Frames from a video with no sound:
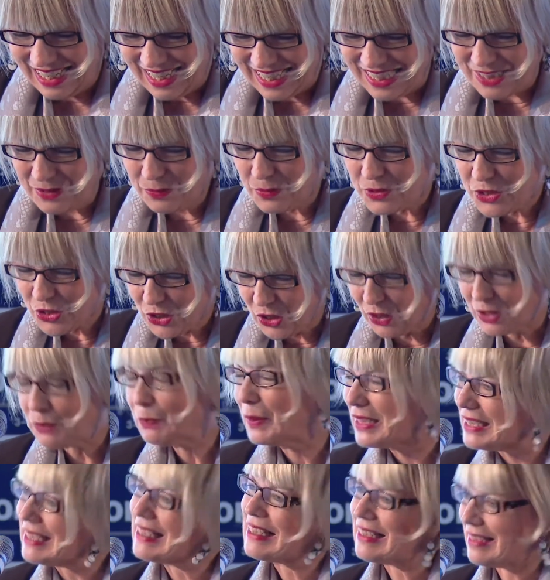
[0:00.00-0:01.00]
It was not,
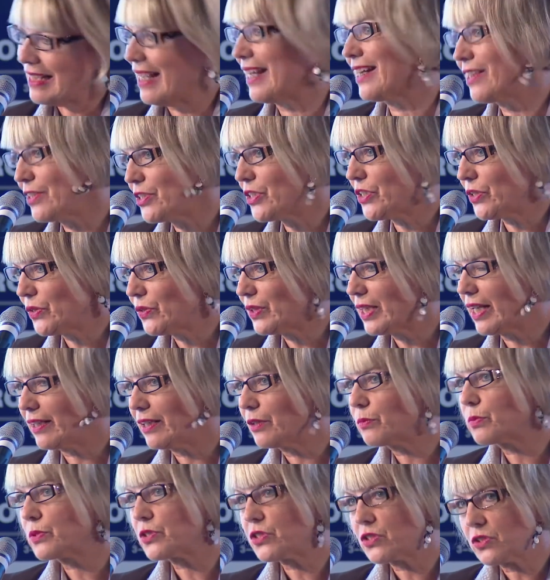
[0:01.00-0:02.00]
but this tells you that
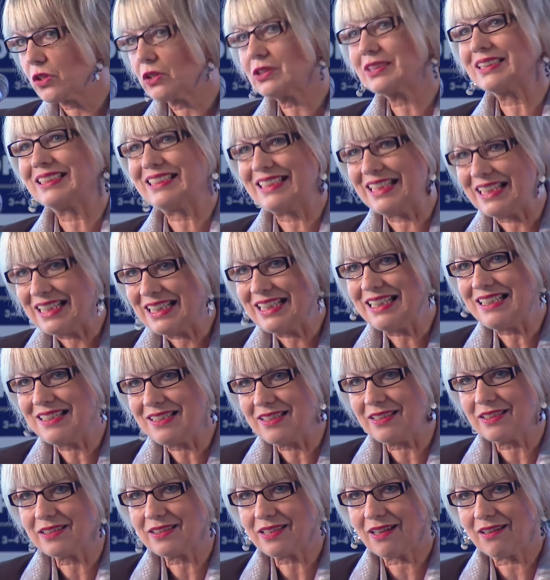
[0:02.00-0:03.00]
it was not an
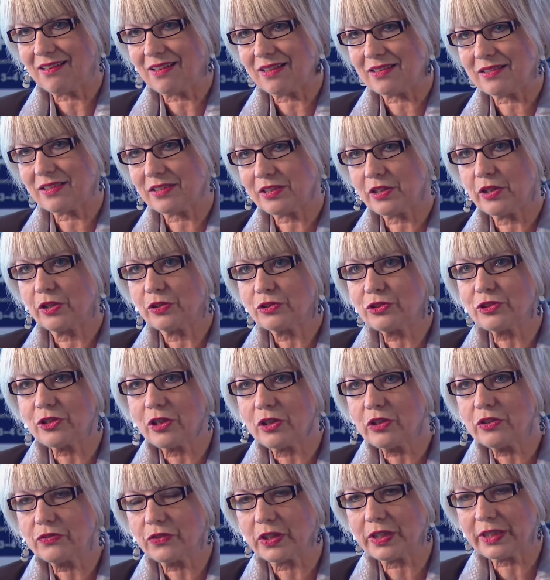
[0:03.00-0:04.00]
easy task to
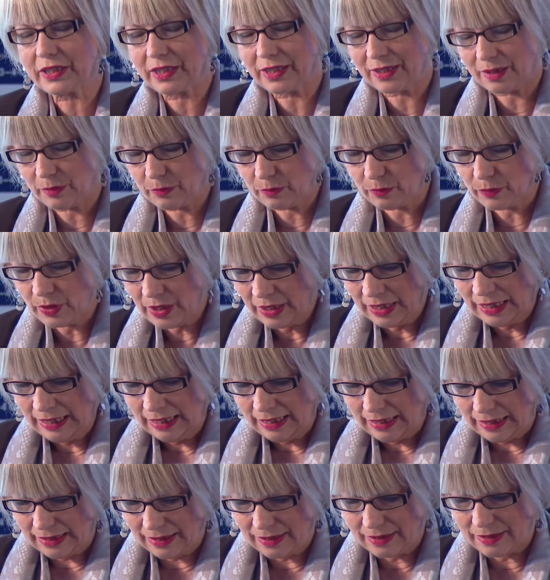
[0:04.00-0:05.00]
overcome
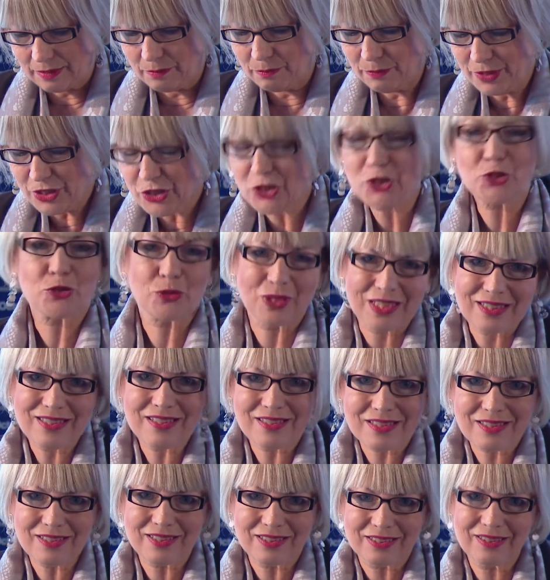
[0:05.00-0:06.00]

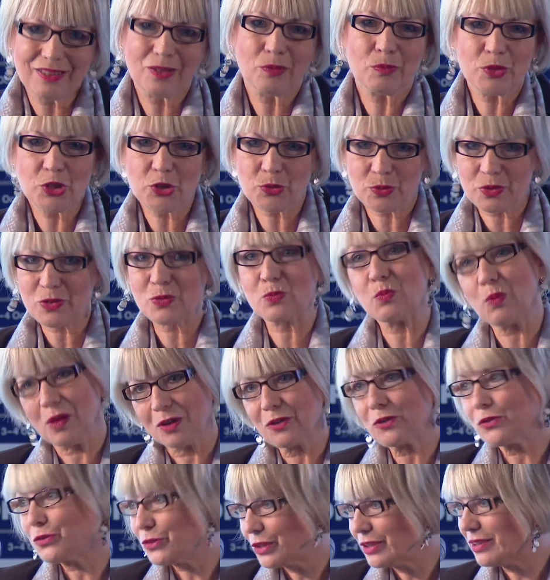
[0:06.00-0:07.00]
mistrust, which was one
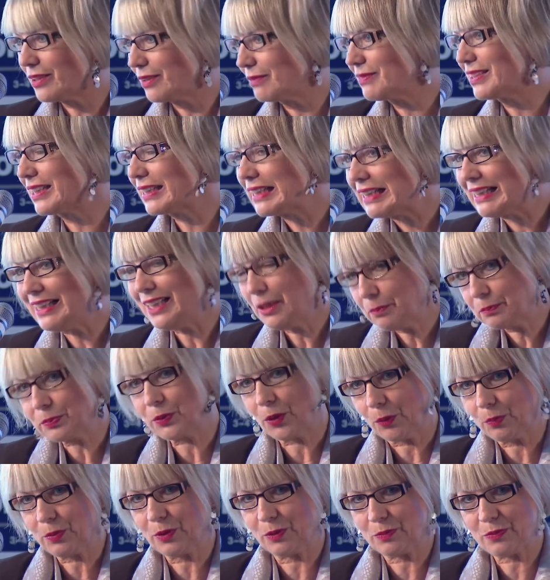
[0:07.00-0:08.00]
of the key
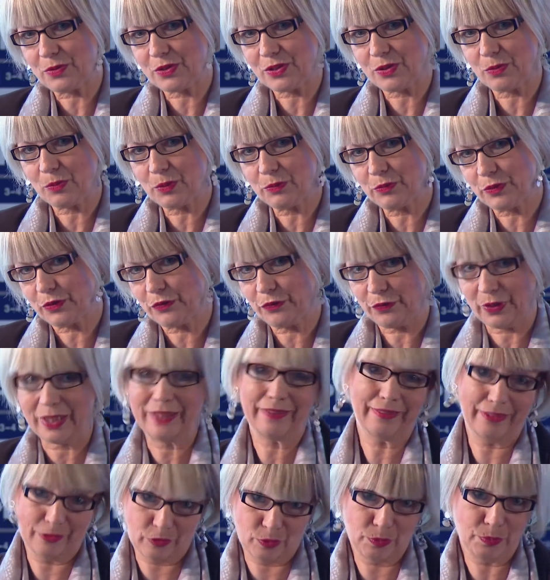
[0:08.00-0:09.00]
problems we were
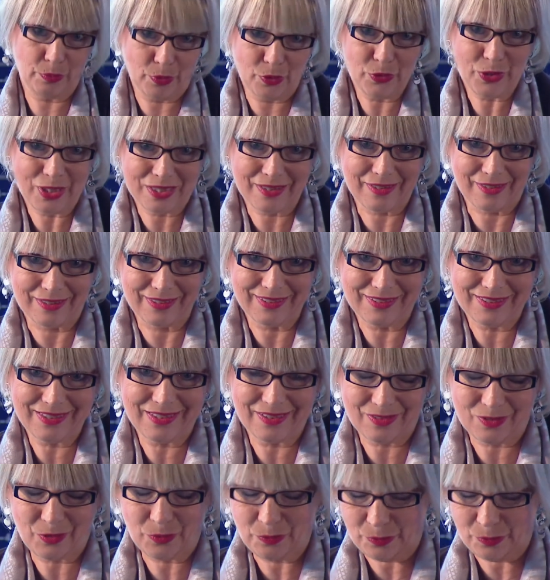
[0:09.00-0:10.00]
facing on both sides,